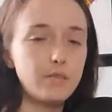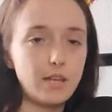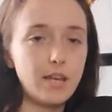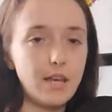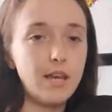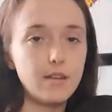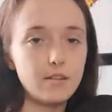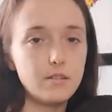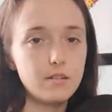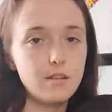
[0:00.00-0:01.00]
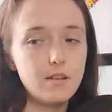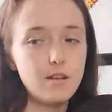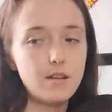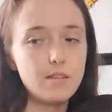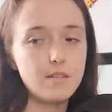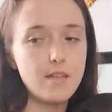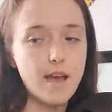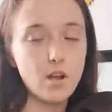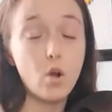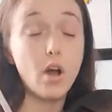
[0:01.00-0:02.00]
of the hand
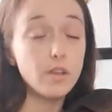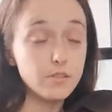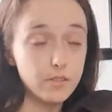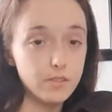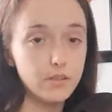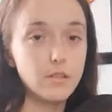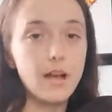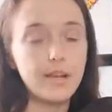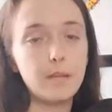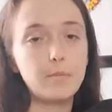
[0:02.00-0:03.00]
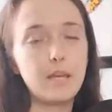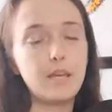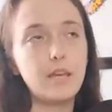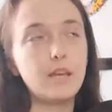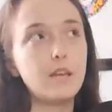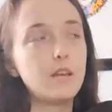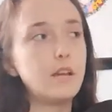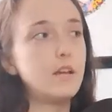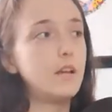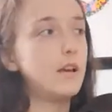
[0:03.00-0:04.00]
that causes a locking pinky.
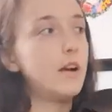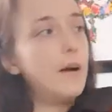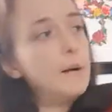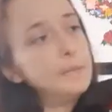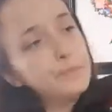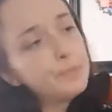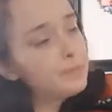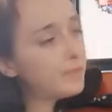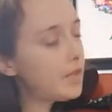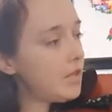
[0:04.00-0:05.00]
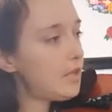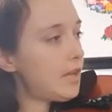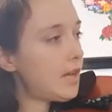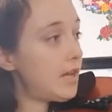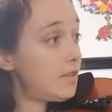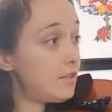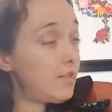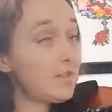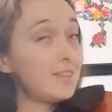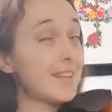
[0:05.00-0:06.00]
And
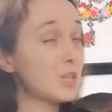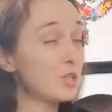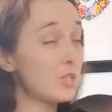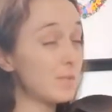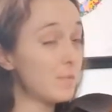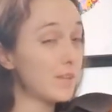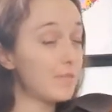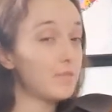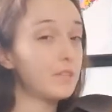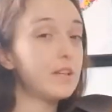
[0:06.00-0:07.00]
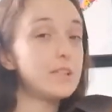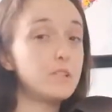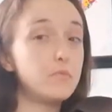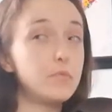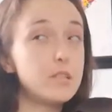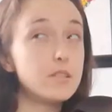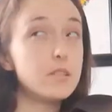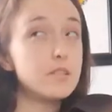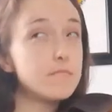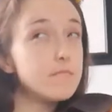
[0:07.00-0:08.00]
this is actually something I've realized in
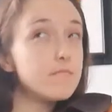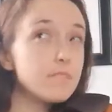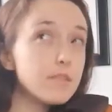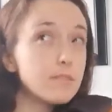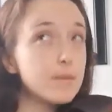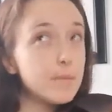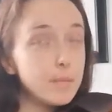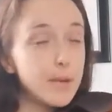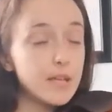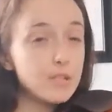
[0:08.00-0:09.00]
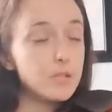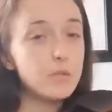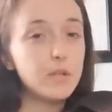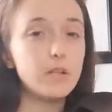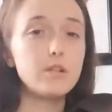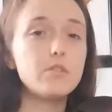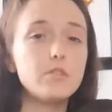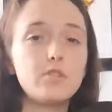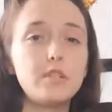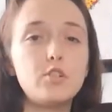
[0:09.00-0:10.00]
recent, maybe past 2 years
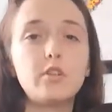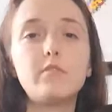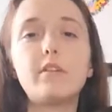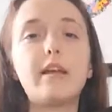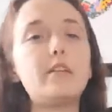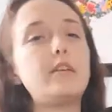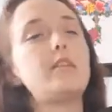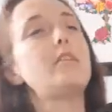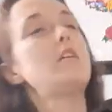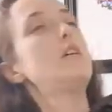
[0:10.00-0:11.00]
of teaching violin.